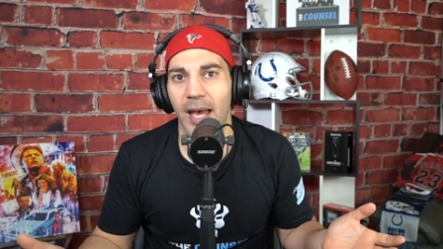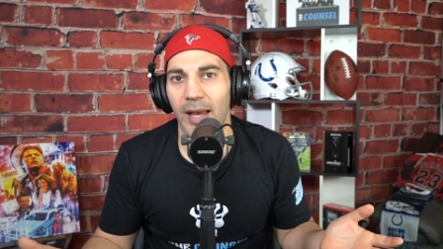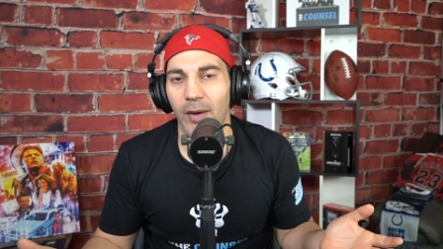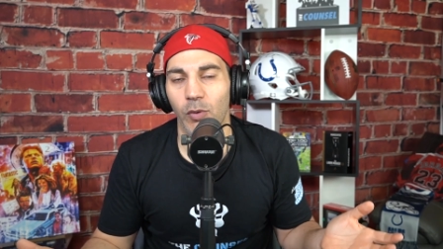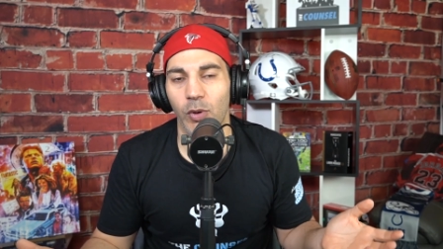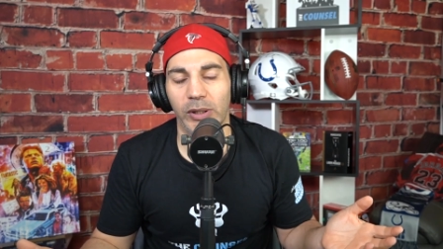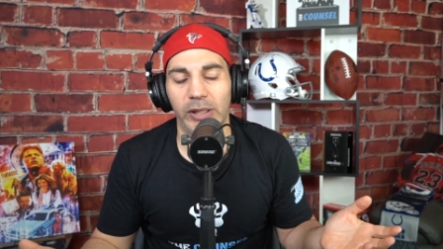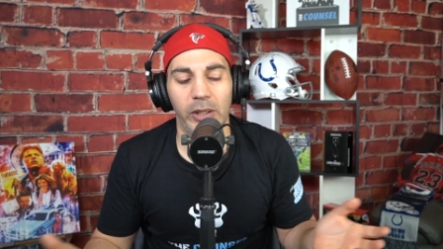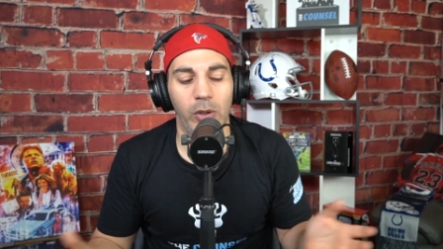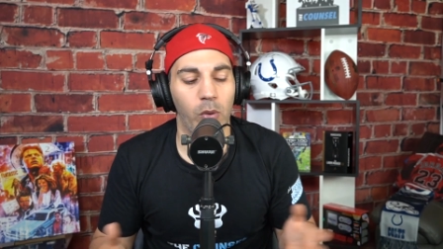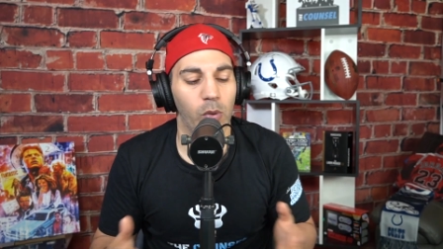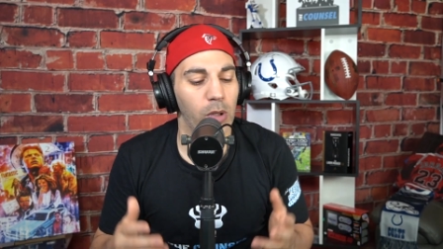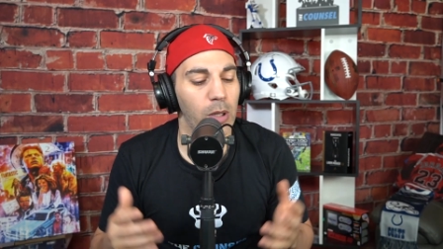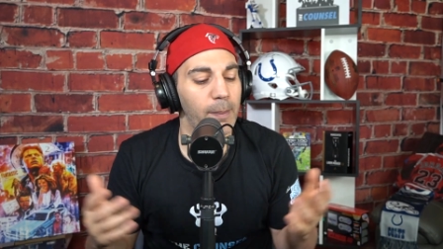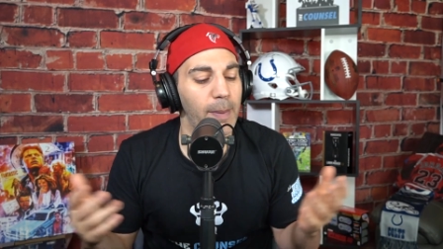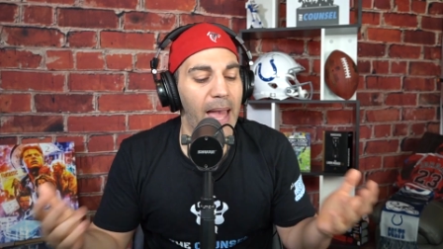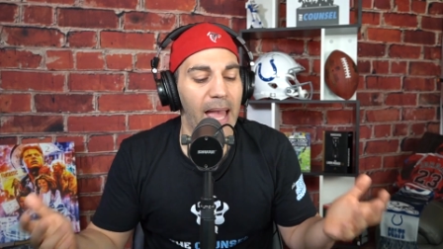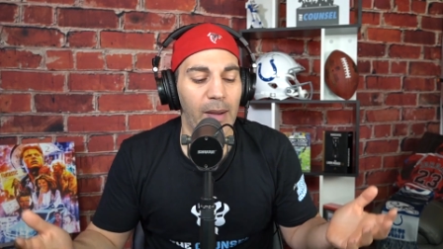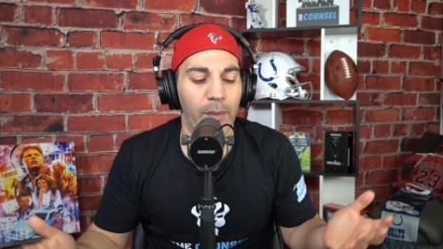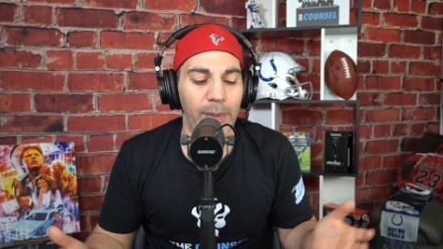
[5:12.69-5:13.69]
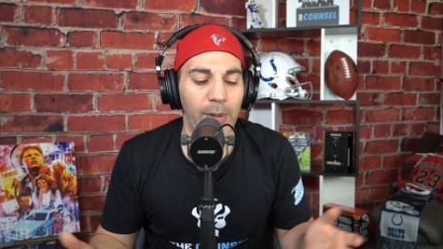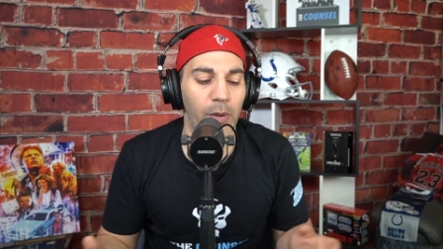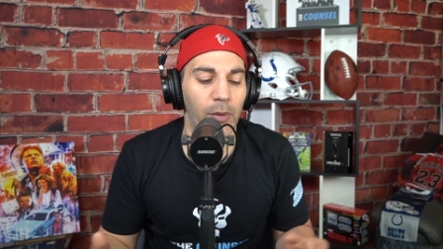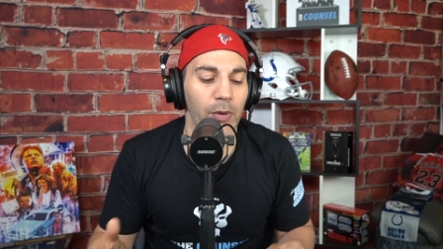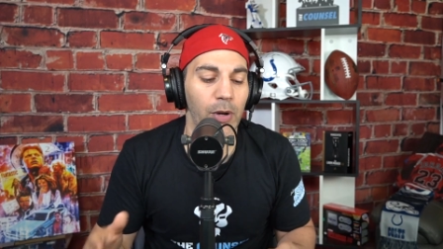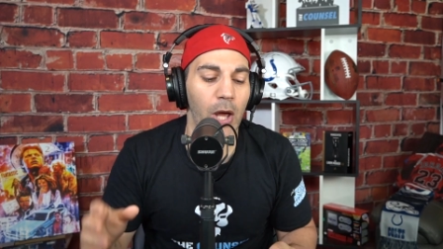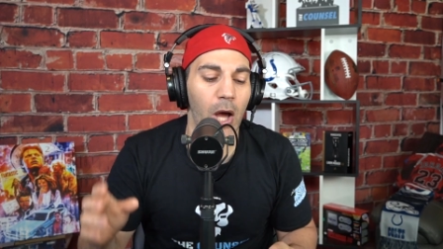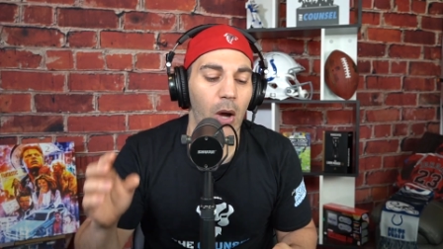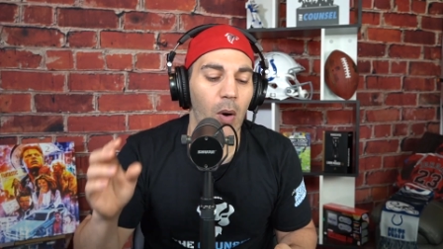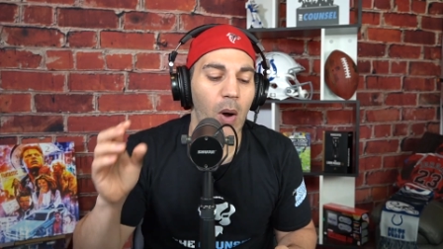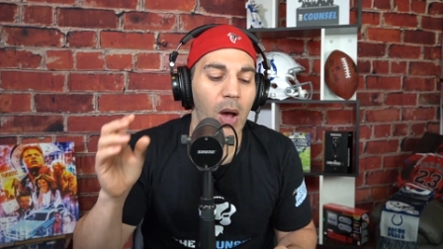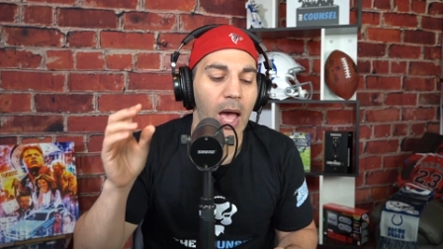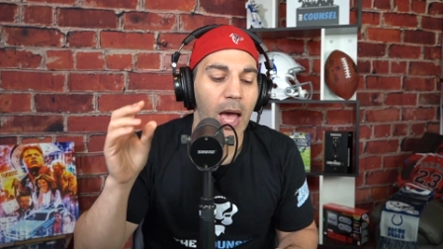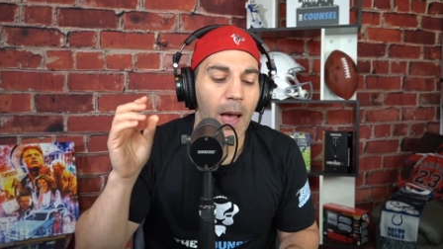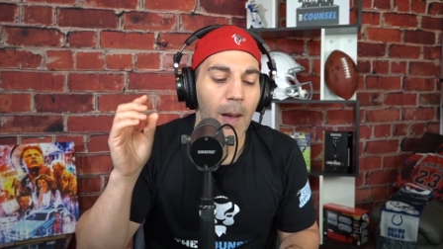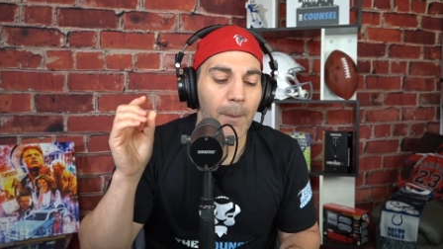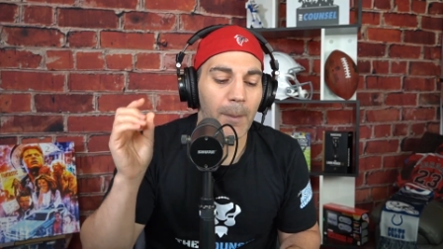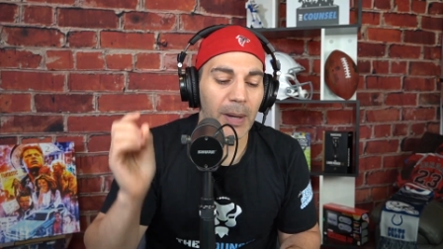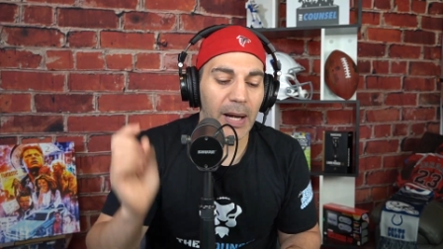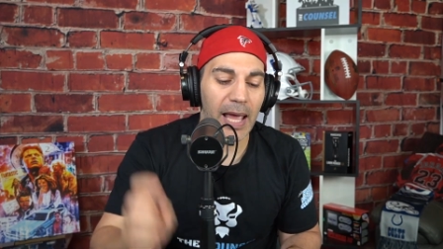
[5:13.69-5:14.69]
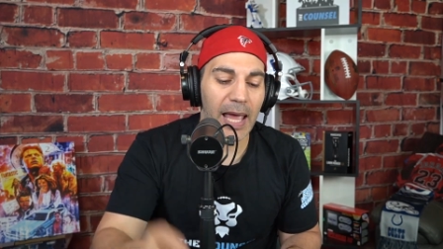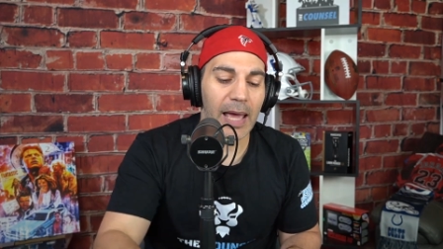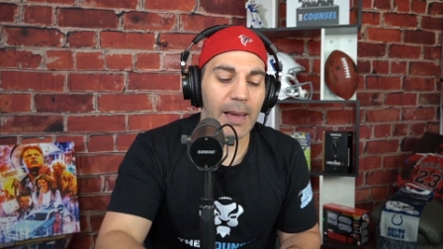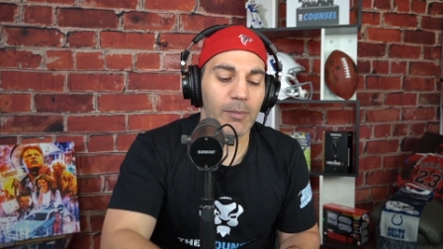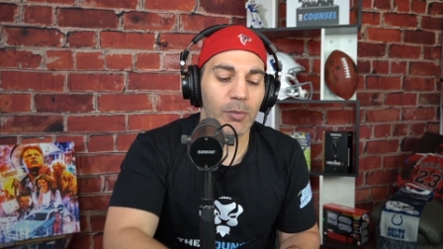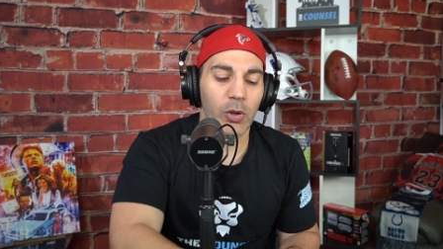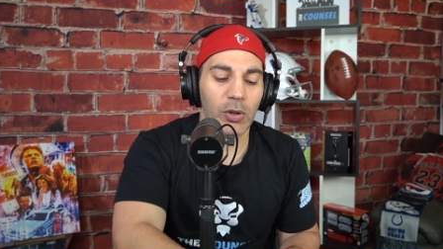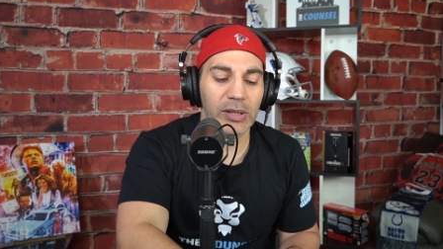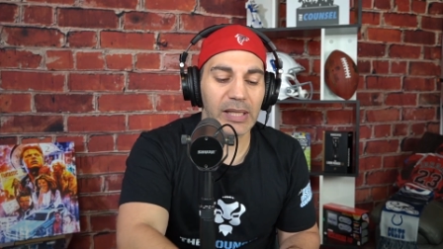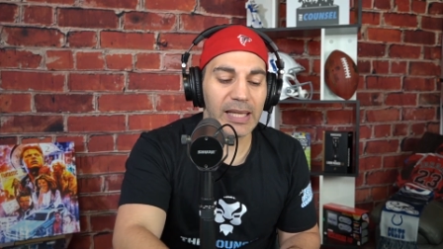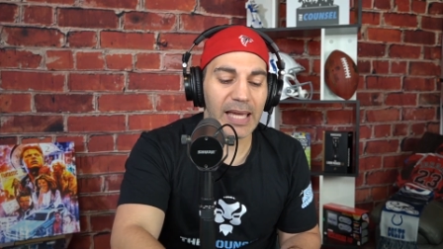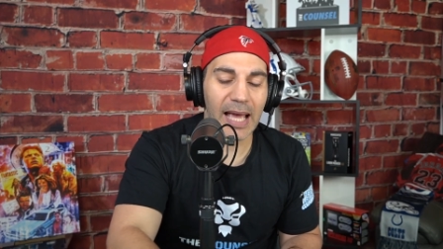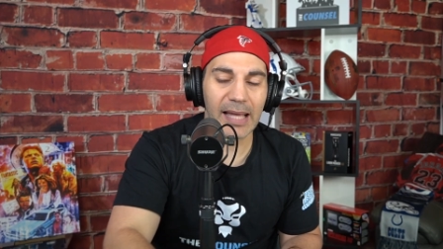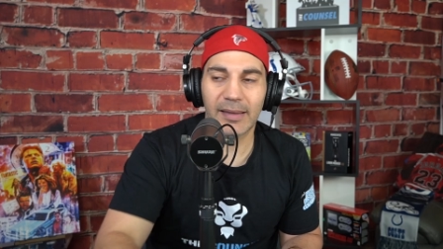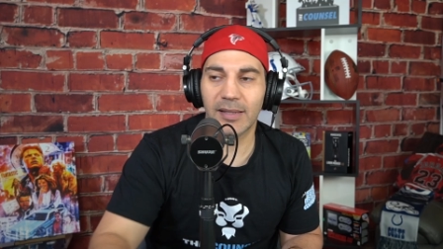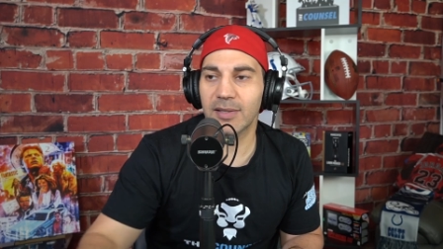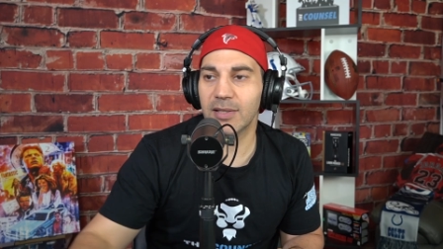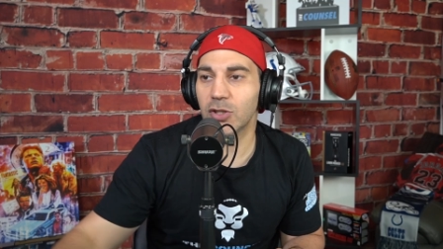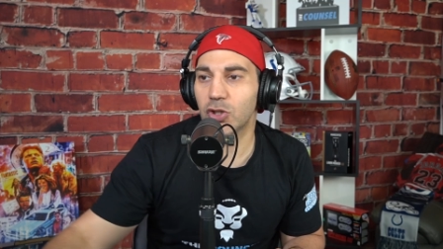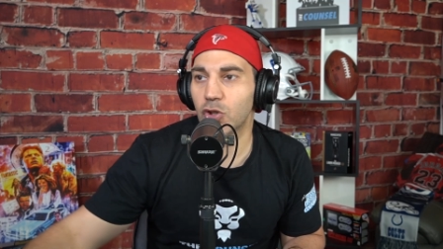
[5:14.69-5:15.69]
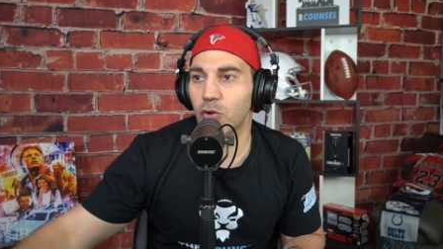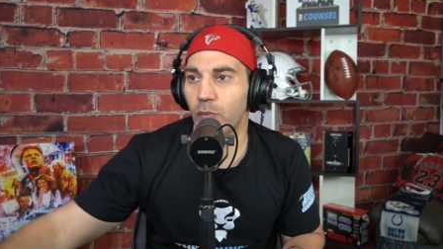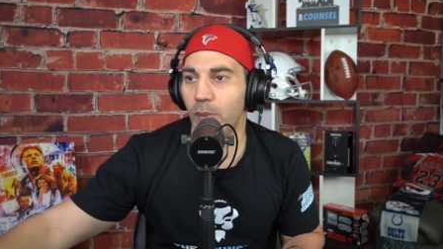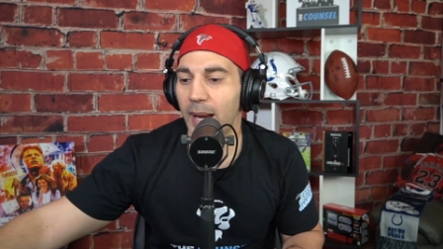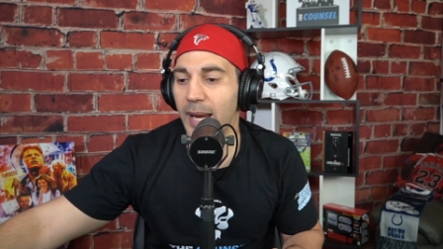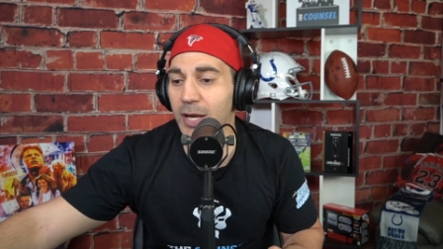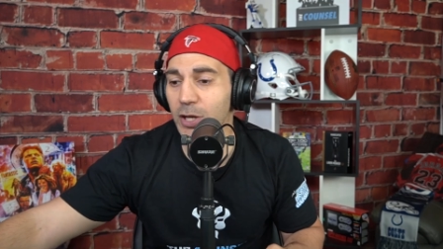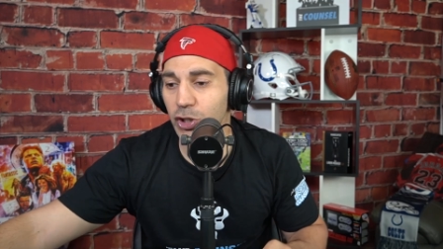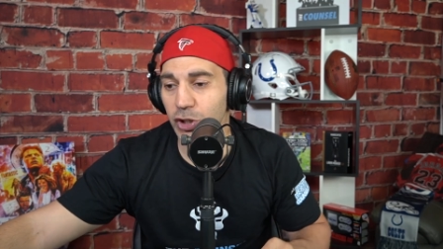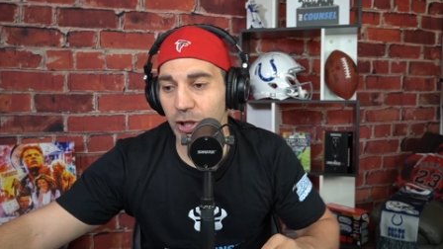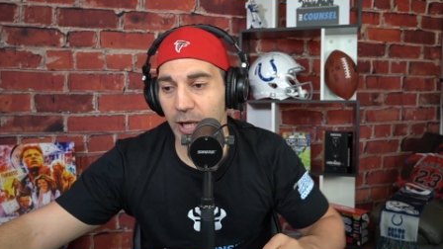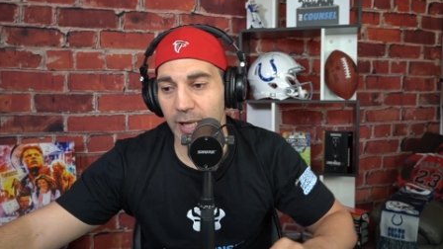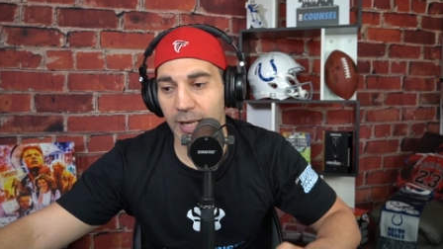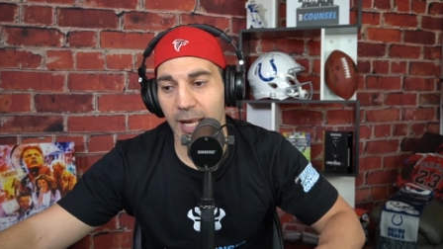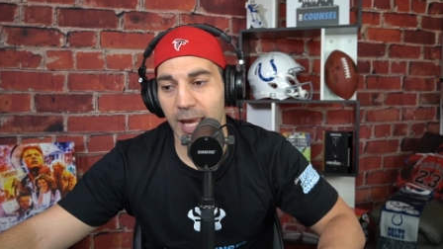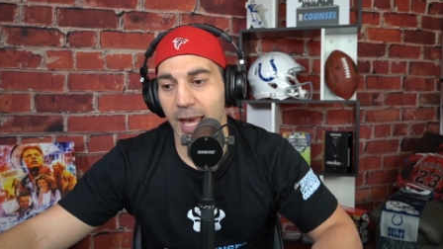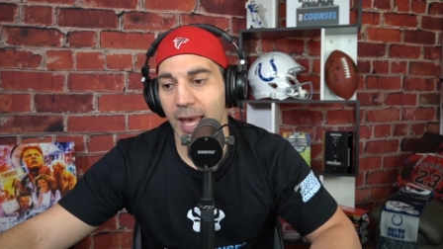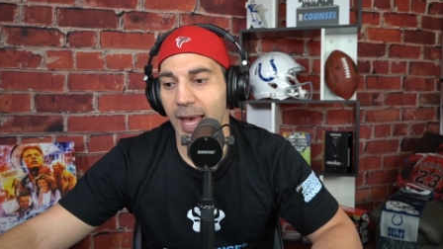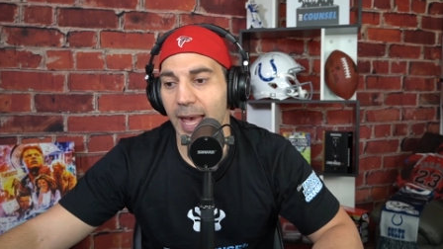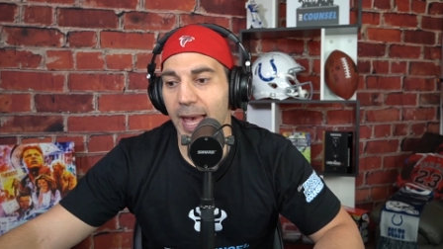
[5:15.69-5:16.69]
Rookie quarterback, we don't know, but I am looking at the situation.